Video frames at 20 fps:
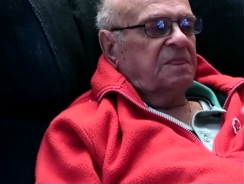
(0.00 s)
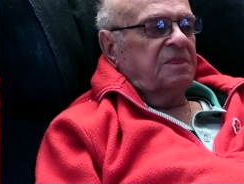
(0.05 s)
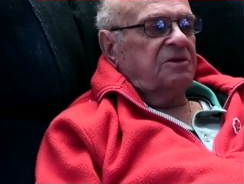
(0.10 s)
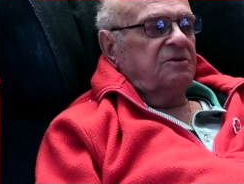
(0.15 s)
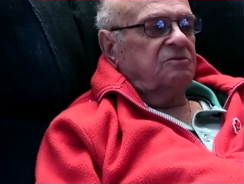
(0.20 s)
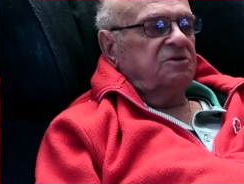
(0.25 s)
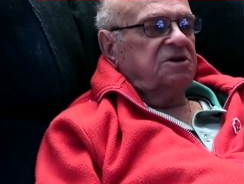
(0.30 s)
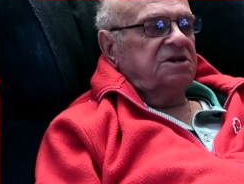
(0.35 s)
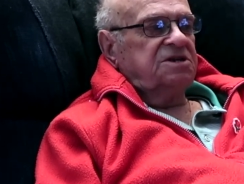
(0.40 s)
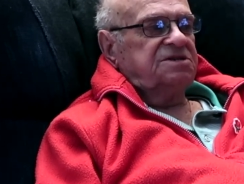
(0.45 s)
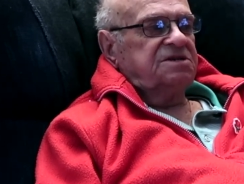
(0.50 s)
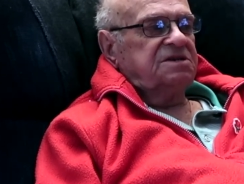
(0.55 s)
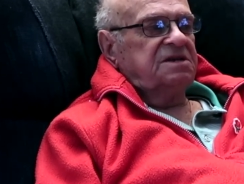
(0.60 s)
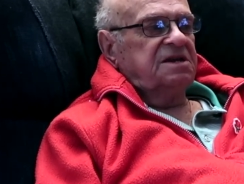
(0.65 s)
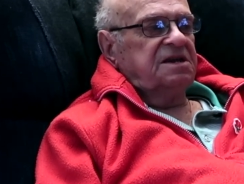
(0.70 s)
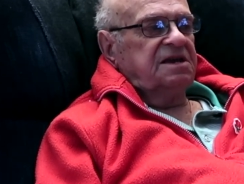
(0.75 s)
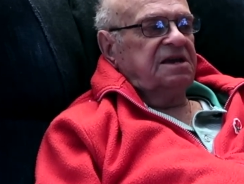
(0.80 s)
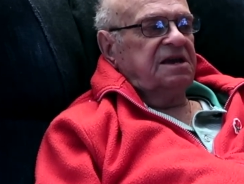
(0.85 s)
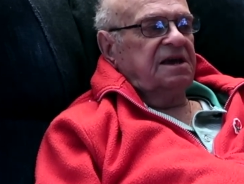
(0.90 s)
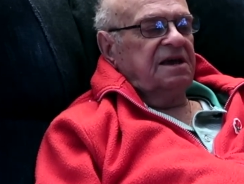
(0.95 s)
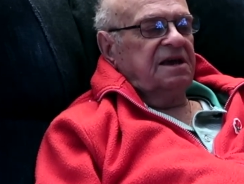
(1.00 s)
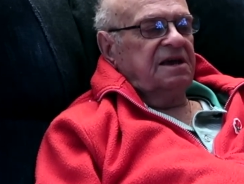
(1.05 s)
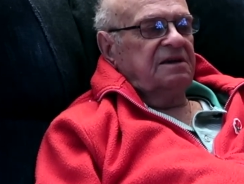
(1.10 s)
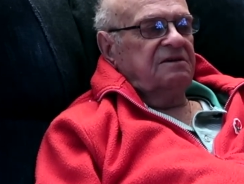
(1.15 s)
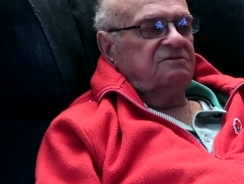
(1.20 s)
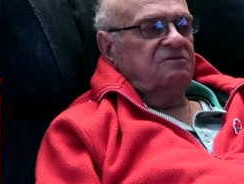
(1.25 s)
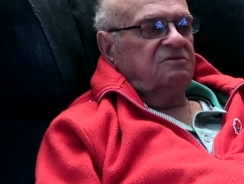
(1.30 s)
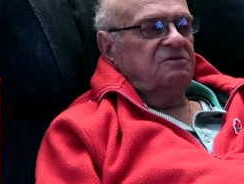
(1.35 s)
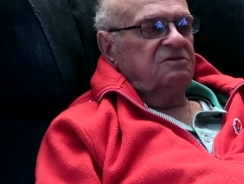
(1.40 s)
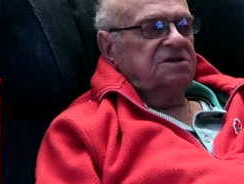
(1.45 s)
reason he
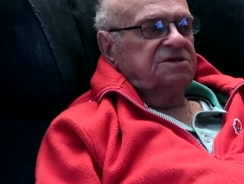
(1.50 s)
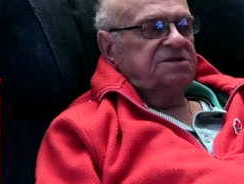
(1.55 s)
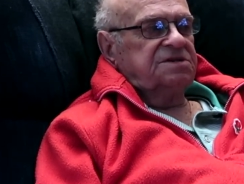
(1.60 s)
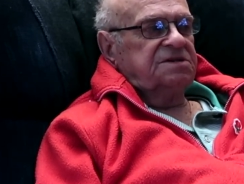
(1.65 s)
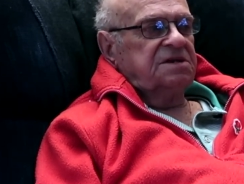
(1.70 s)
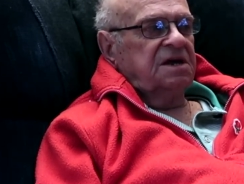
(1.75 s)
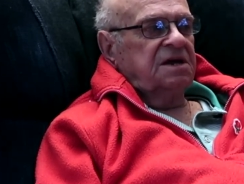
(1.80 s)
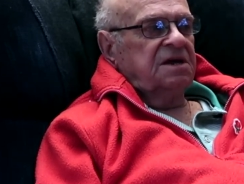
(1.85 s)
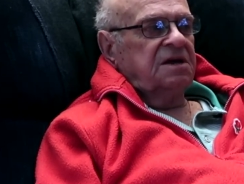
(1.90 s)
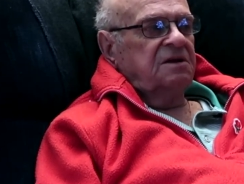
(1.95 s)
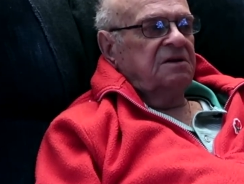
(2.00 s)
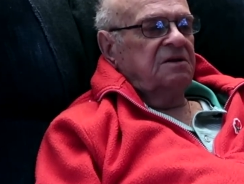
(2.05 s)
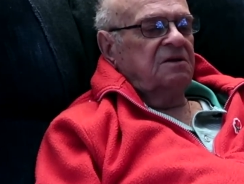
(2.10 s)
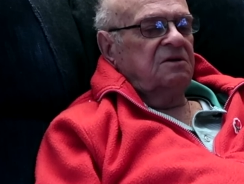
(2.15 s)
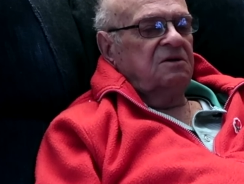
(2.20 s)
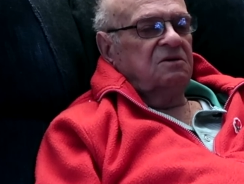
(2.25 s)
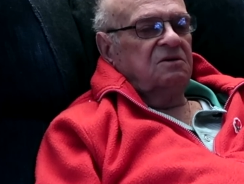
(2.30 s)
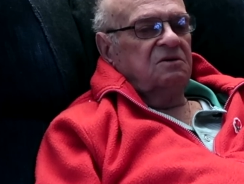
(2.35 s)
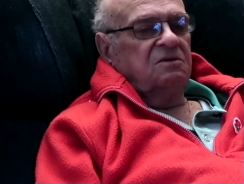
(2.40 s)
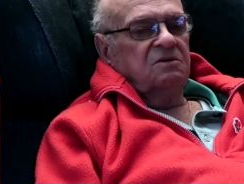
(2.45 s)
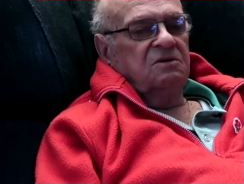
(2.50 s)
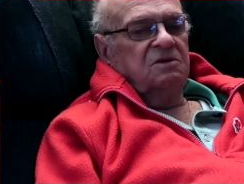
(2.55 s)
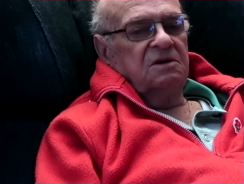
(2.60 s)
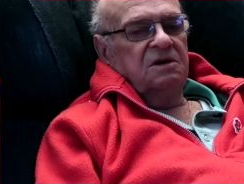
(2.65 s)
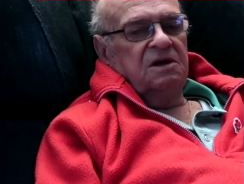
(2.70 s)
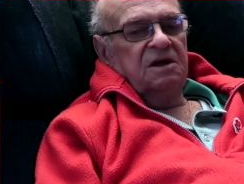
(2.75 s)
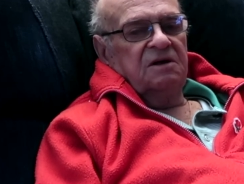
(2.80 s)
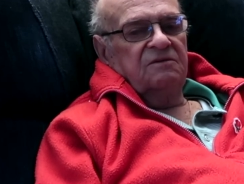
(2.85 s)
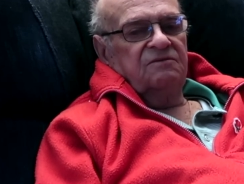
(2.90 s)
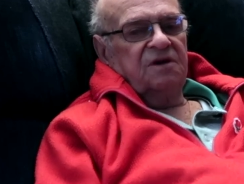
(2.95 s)
gave was,
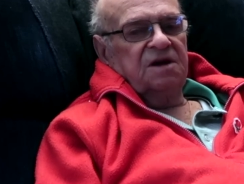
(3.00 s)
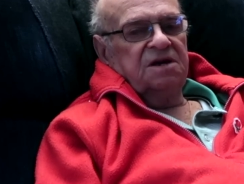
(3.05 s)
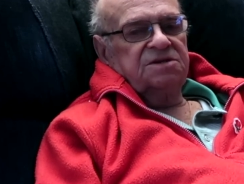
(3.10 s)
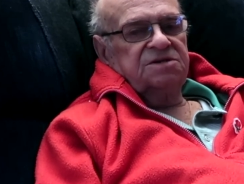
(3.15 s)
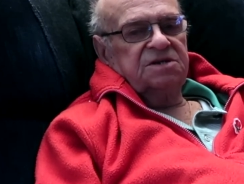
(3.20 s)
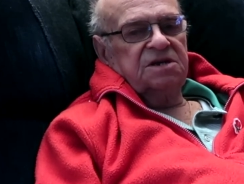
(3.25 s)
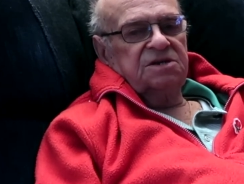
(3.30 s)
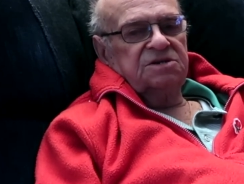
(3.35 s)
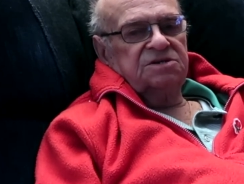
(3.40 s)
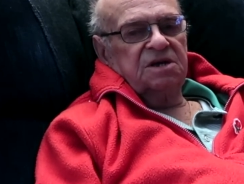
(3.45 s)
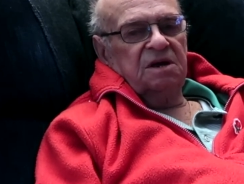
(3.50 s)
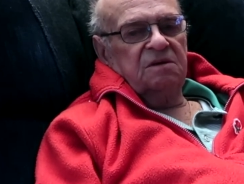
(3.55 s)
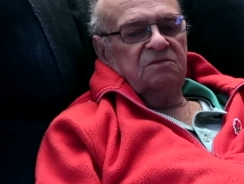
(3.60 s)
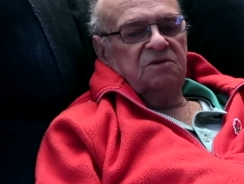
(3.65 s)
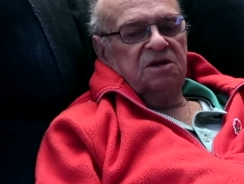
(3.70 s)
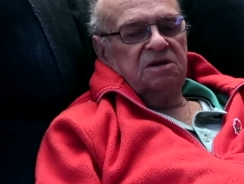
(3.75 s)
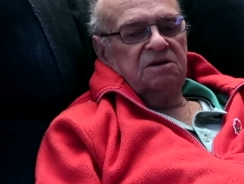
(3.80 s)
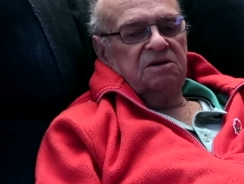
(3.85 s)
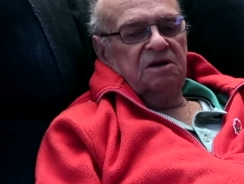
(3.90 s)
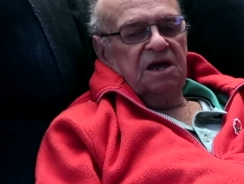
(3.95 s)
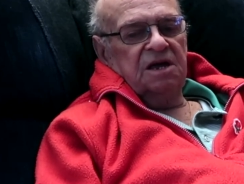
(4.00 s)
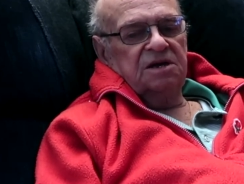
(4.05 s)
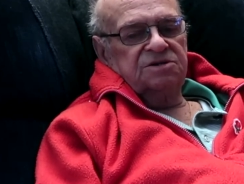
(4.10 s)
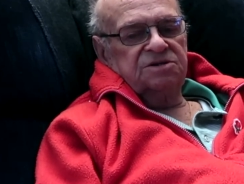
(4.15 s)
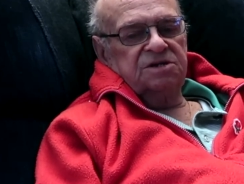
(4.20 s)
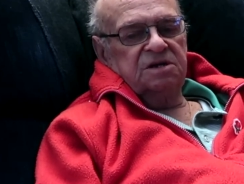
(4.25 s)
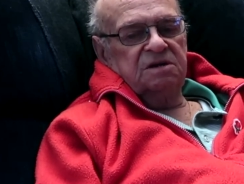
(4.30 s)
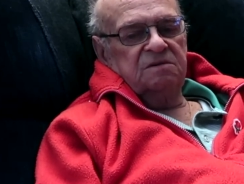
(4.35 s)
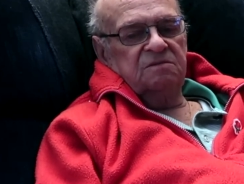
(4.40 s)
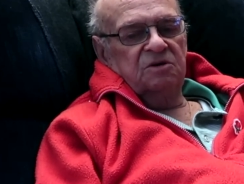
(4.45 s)
if I say something
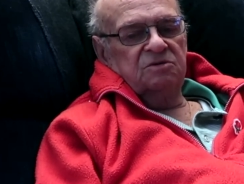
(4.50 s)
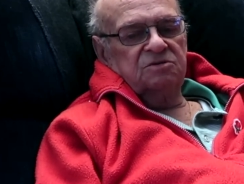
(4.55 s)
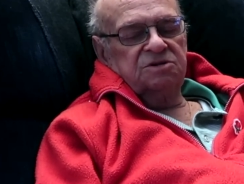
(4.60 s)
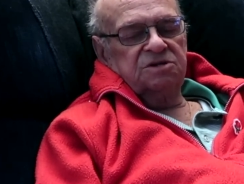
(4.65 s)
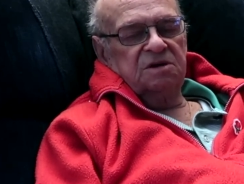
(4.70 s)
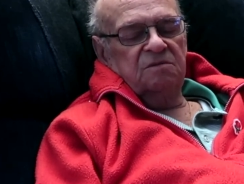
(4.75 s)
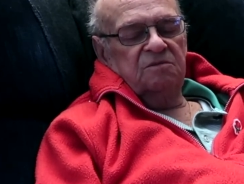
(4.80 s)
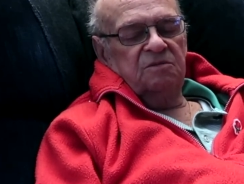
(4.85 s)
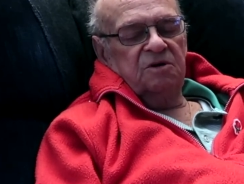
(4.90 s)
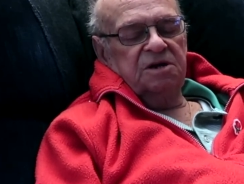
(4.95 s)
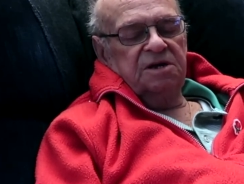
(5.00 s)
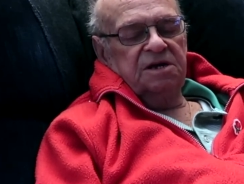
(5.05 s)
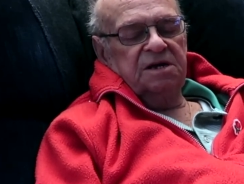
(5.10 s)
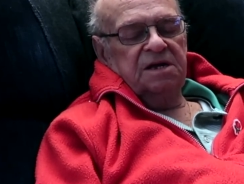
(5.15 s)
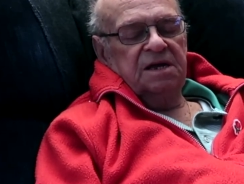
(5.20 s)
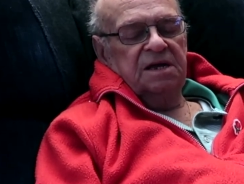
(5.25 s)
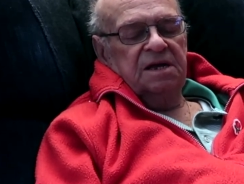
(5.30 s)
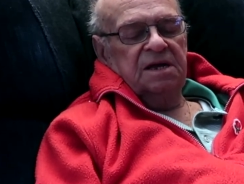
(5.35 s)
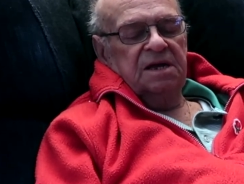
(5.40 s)
nasty about somebody,